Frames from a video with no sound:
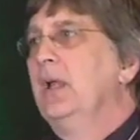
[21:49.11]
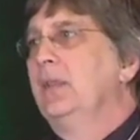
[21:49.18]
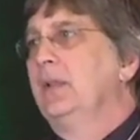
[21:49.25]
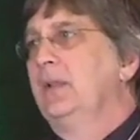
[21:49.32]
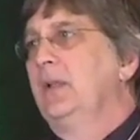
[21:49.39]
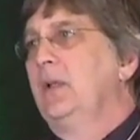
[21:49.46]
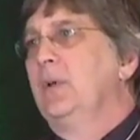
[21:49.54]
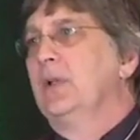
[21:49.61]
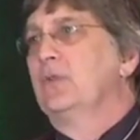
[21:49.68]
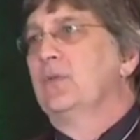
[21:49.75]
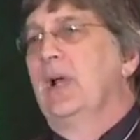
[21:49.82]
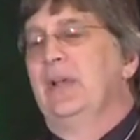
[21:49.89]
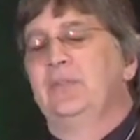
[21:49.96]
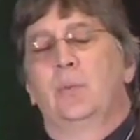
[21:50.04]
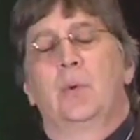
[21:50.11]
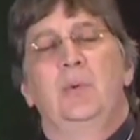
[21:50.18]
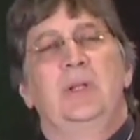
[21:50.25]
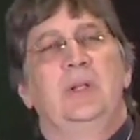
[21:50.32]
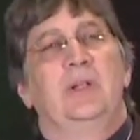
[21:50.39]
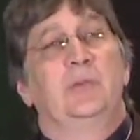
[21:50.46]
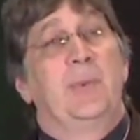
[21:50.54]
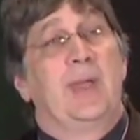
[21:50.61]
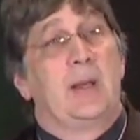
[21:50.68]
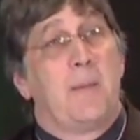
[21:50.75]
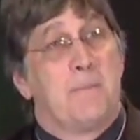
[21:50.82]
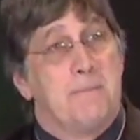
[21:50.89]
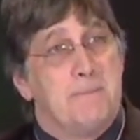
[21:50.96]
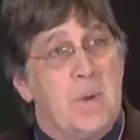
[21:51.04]
that need to be addressed and where we need to
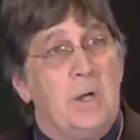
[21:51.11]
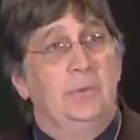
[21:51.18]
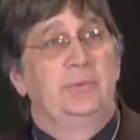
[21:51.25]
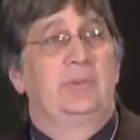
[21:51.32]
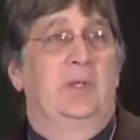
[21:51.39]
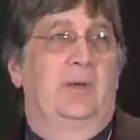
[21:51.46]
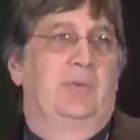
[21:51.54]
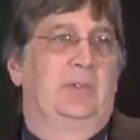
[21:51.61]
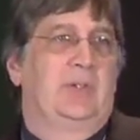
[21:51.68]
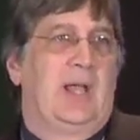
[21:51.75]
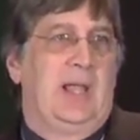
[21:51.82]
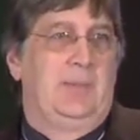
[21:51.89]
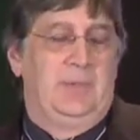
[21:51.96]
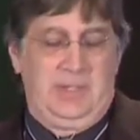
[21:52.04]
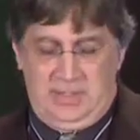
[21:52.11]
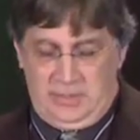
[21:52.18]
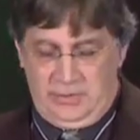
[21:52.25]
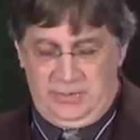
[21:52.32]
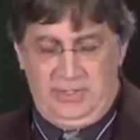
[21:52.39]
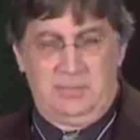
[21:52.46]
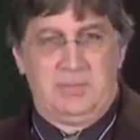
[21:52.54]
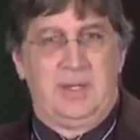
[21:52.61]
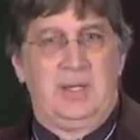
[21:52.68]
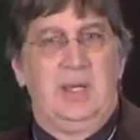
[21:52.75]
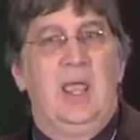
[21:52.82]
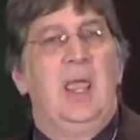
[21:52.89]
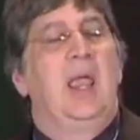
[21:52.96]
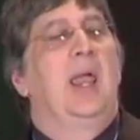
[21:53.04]
spend most of our time and energy and
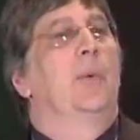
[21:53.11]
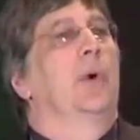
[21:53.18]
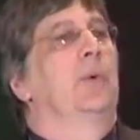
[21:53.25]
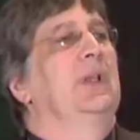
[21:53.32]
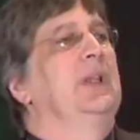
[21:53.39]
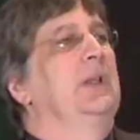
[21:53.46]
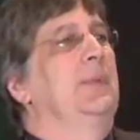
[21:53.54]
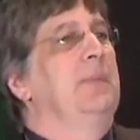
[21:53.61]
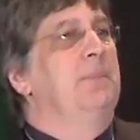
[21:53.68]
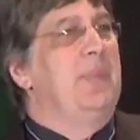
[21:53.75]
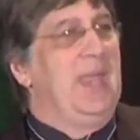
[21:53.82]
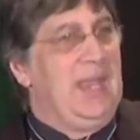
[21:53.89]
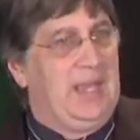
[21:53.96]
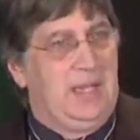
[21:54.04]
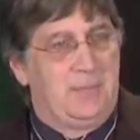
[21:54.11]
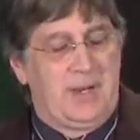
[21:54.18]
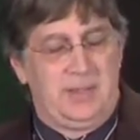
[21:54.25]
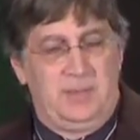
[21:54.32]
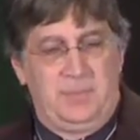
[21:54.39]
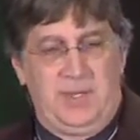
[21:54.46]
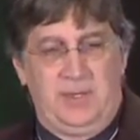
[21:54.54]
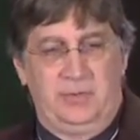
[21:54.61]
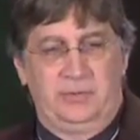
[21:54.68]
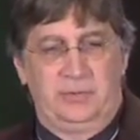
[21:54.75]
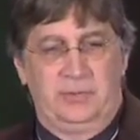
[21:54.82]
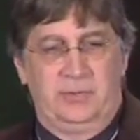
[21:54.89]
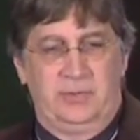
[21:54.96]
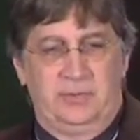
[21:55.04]
money and where we need to be paid by the payers
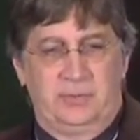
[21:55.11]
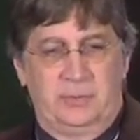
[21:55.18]
to do this